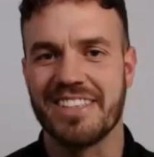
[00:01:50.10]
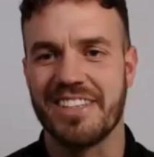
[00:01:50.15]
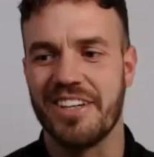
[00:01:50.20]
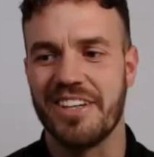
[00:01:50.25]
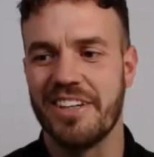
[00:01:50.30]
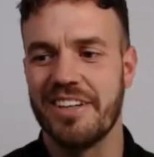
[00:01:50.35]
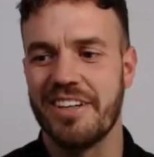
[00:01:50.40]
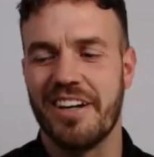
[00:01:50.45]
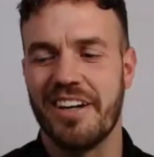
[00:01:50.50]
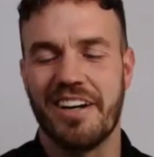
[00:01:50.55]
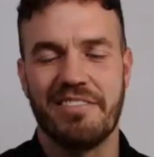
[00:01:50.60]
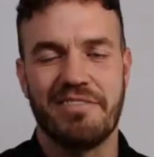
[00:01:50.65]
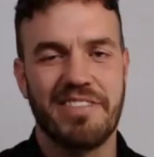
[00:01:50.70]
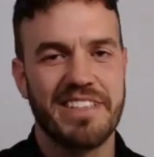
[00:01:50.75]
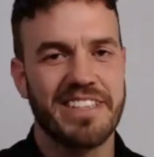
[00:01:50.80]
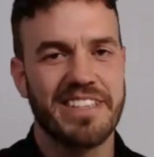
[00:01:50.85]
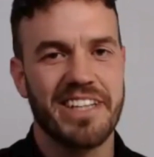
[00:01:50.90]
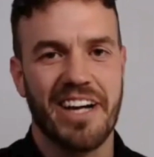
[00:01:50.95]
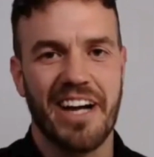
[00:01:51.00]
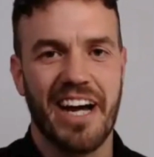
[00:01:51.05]
so
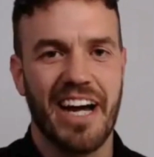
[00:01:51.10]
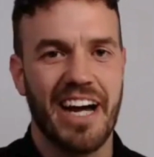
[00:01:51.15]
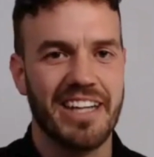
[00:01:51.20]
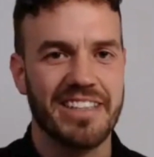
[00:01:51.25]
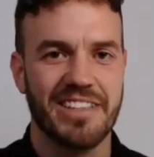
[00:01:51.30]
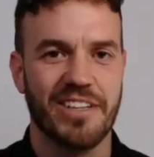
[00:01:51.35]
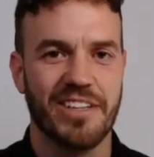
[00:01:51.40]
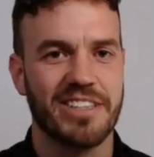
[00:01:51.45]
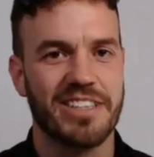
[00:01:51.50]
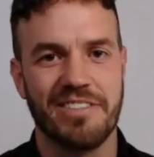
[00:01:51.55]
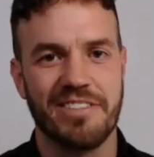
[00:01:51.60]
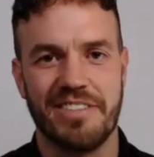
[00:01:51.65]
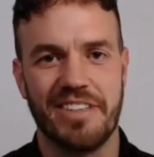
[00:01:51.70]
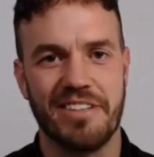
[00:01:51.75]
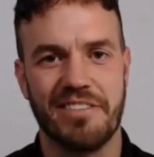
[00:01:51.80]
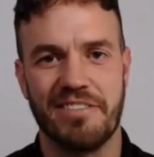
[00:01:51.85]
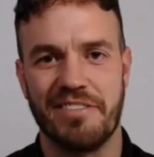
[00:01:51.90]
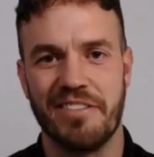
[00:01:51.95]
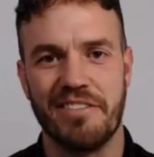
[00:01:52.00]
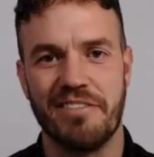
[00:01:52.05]
physio has lots of
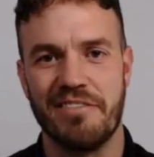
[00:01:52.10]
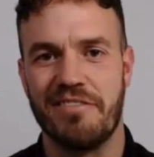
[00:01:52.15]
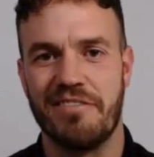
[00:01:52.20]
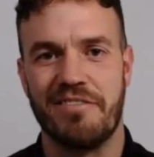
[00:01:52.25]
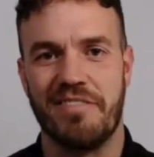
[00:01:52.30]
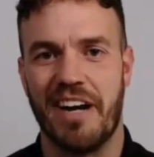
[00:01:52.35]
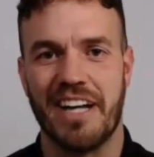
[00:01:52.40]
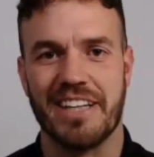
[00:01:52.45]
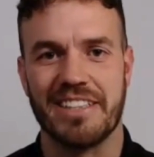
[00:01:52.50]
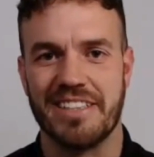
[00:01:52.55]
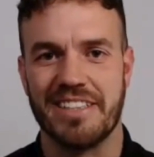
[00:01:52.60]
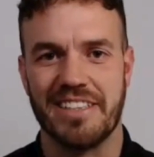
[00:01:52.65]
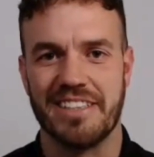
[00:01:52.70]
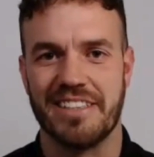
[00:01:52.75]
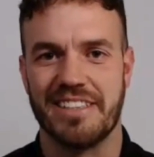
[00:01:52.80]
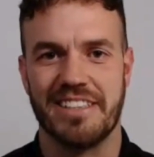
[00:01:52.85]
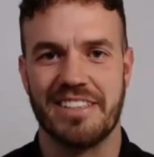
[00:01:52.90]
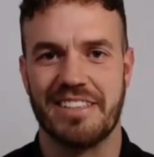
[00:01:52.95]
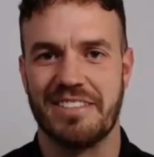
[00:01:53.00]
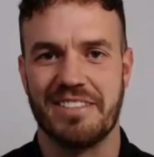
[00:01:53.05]
different
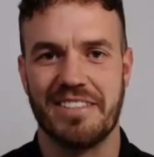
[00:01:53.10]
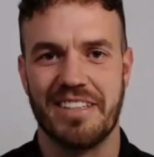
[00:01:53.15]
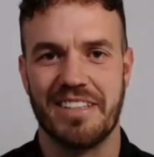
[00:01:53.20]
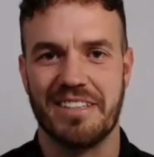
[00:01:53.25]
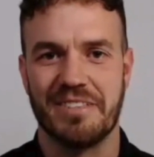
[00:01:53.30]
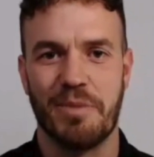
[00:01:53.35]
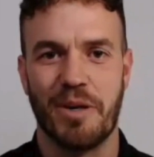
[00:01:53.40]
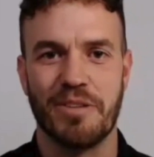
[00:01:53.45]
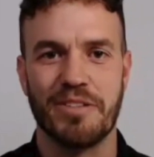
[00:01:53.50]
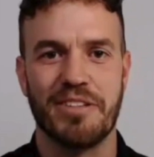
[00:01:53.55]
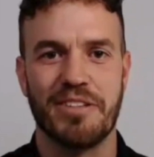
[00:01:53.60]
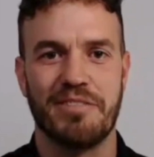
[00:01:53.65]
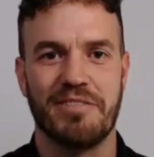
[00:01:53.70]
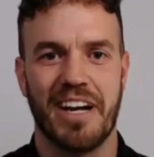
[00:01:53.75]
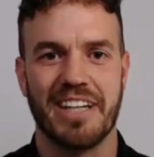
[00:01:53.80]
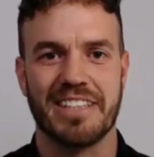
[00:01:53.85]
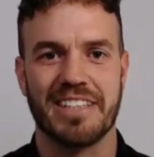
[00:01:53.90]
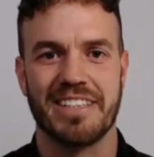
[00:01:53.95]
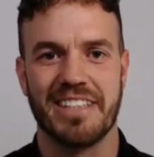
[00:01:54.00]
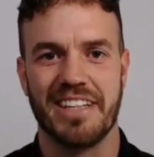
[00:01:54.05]
facets. It's
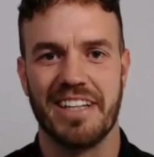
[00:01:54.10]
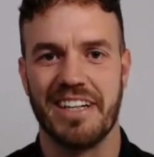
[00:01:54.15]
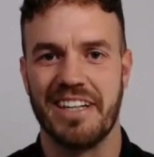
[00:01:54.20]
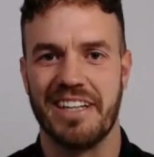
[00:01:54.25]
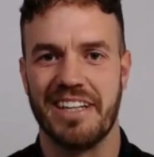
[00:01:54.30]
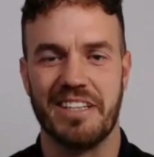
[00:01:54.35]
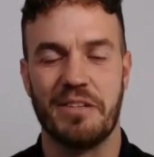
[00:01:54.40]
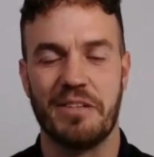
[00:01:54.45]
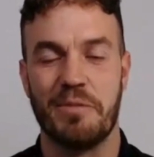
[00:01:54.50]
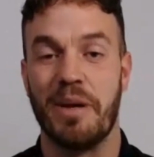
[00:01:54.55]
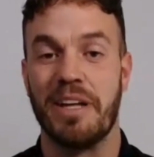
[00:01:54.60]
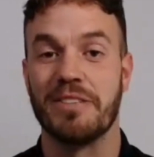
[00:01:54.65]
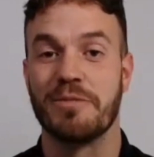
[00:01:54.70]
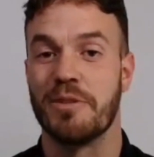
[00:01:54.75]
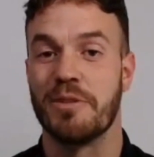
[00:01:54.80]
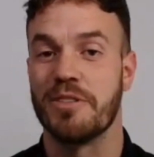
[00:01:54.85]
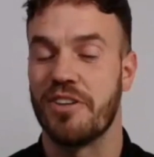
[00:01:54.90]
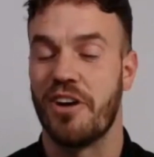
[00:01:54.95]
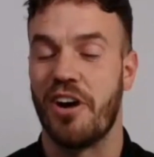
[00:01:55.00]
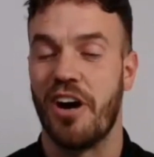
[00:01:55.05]
multifaceted, and it depends
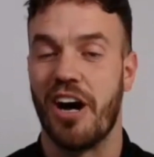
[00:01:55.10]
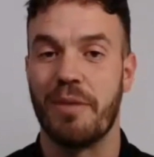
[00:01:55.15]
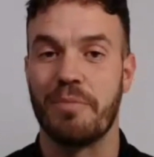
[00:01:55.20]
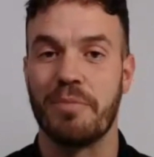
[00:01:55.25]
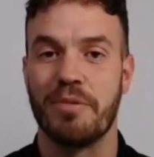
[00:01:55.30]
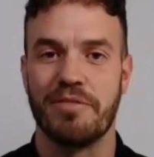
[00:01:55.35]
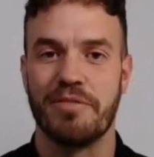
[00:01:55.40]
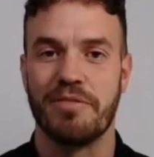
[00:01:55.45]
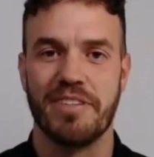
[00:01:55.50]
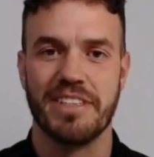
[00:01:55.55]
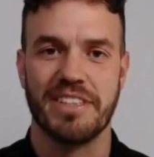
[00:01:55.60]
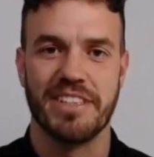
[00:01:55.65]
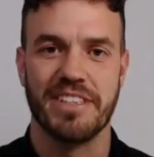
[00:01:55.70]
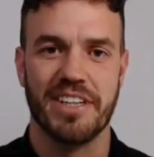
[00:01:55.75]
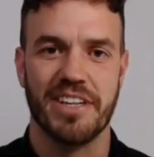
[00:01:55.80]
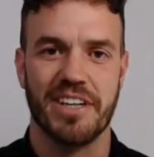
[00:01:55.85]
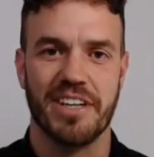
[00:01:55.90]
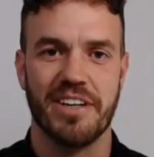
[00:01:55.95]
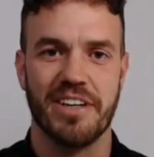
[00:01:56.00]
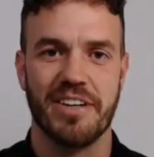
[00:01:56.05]
what type of
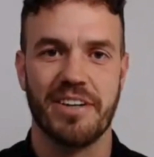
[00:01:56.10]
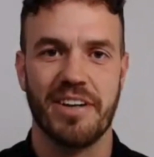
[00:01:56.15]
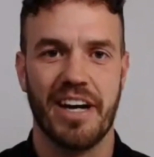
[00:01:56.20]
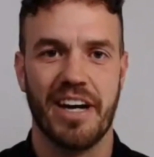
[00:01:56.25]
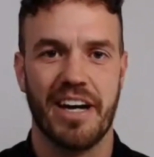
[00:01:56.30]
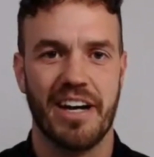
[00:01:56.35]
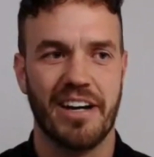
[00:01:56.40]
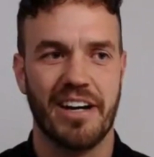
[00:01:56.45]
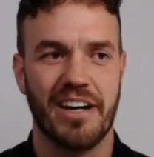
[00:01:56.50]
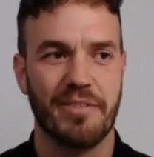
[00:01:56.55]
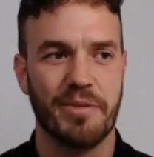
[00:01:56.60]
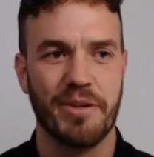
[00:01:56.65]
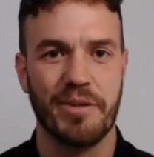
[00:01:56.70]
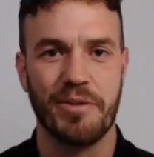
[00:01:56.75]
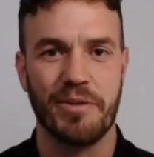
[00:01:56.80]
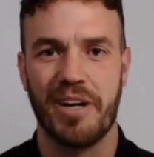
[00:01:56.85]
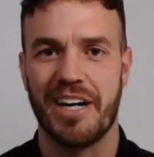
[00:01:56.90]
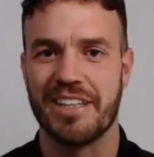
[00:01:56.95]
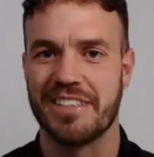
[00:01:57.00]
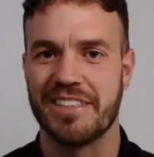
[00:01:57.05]
physio you
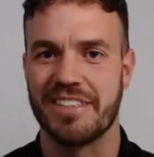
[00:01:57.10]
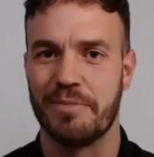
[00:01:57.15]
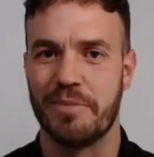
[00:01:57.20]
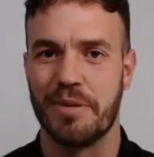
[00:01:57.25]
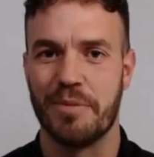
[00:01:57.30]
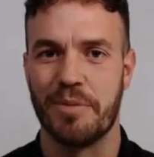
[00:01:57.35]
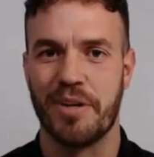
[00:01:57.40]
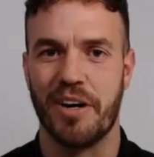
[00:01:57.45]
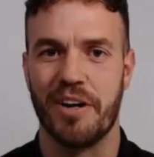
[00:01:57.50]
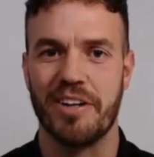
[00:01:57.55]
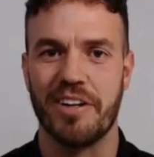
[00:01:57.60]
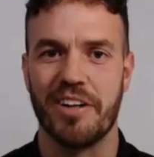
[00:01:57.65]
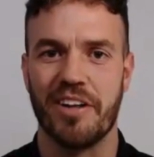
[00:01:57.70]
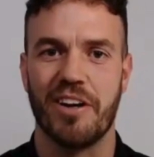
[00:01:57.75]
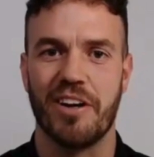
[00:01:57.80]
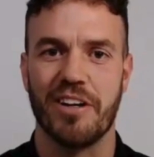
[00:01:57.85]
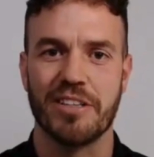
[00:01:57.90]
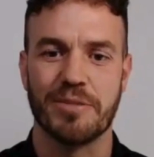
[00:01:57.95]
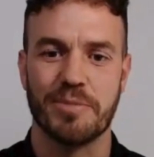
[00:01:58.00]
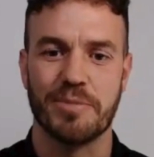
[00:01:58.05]
are. Some people go into the
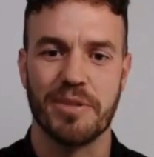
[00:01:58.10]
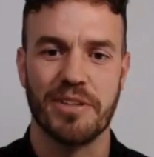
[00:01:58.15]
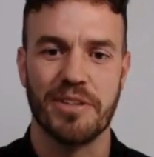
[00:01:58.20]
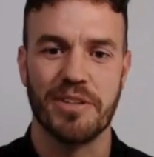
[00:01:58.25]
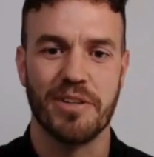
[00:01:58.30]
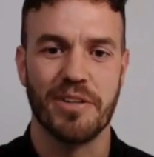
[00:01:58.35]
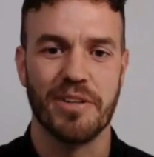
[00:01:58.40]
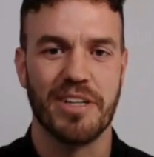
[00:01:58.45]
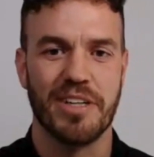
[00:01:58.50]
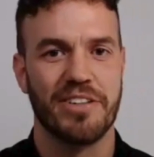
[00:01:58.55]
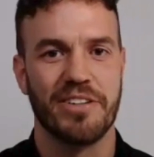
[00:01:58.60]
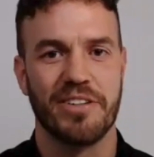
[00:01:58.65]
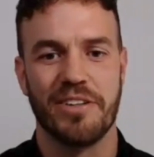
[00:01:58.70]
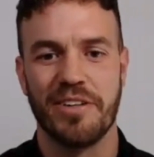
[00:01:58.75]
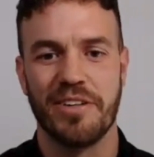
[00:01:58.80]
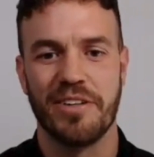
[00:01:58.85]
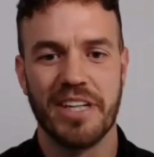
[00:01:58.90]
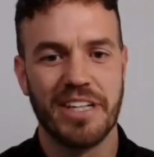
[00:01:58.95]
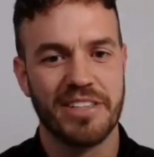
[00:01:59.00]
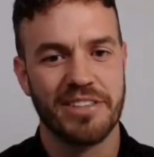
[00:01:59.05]
hospital and do
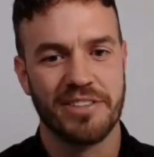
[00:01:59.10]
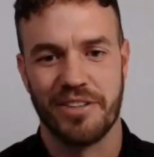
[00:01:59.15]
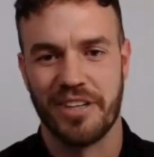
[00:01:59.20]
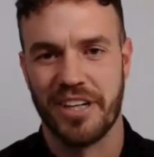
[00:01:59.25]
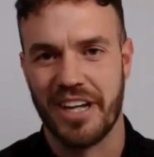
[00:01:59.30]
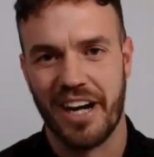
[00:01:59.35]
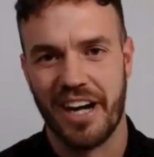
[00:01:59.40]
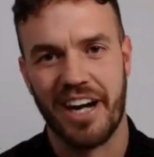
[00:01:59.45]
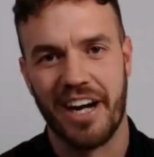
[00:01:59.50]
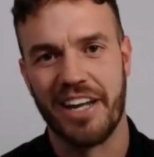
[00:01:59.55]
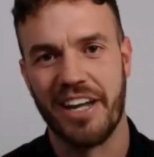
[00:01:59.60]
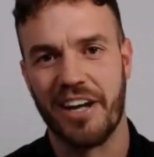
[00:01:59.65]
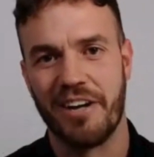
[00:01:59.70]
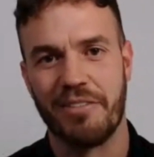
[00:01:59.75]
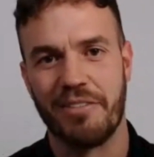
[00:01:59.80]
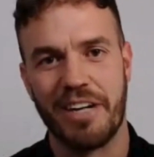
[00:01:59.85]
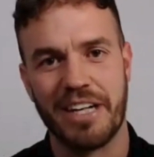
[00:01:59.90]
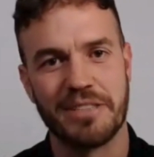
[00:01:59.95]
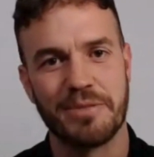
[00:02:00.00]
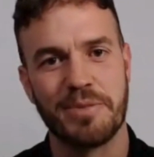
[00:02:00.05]
sort of
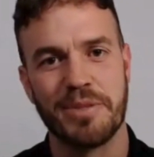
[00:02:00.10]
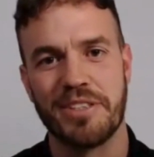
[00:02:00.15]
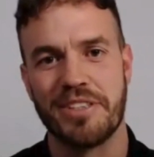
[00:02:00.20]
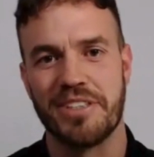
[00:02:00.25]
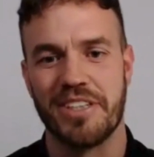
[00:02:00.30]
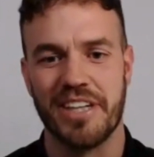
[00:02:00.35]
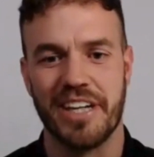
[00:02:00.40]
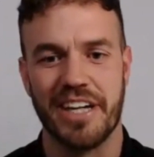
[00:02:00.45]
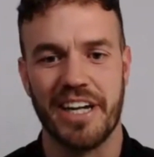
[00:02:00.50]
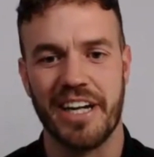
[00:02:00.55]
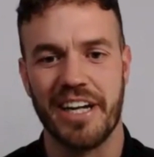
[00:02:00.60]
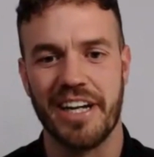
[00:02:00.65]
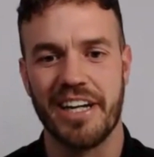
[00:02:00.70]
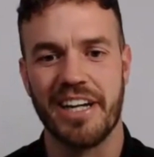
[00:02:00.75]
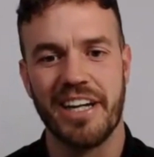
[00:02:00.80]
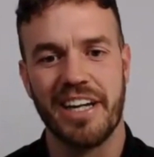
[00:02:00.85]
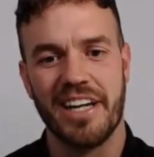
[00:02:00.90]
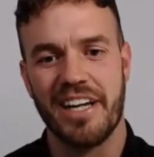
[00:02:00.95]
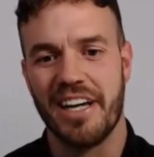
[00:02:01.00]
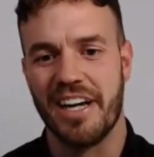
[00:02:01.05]

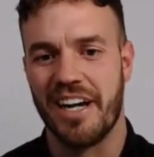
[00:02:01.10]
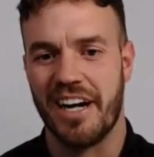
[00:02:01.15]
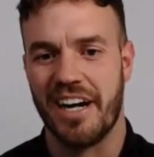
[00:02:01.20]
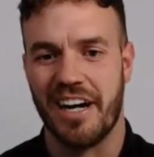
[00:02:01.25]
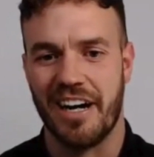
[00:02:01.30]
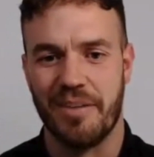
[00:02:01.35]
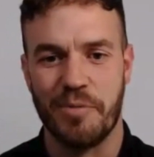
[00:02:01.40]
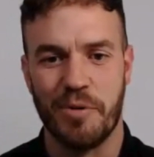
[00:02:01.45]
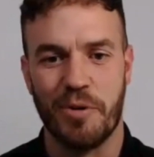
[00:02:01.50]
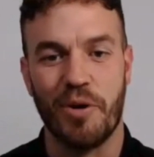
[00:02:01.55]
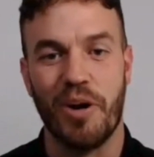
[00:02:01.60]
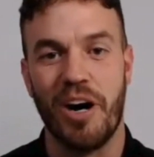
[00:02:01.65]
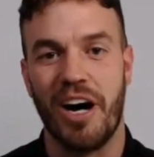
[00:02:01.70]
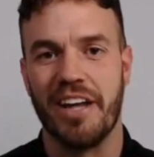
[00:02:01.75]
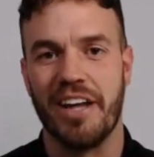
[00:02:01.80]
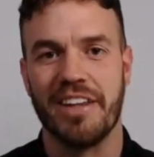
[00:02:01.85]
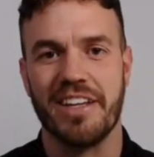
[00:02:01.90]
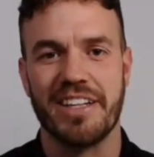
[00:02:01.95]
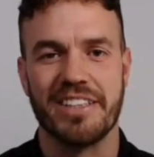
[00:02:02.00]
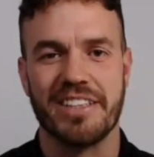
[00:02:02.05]
cardiorespiratory or
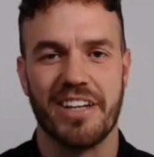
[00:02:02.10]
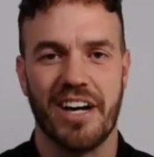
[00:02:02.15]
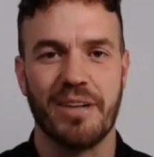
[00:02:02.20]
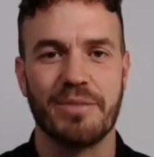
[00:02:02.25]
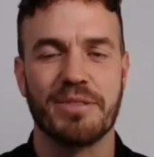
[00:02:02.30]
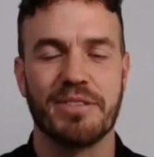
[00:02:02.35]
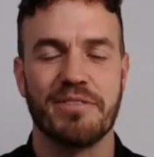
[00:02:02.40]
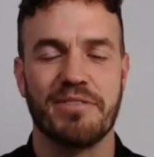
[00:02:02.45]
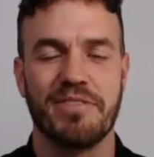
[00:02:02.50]
other types of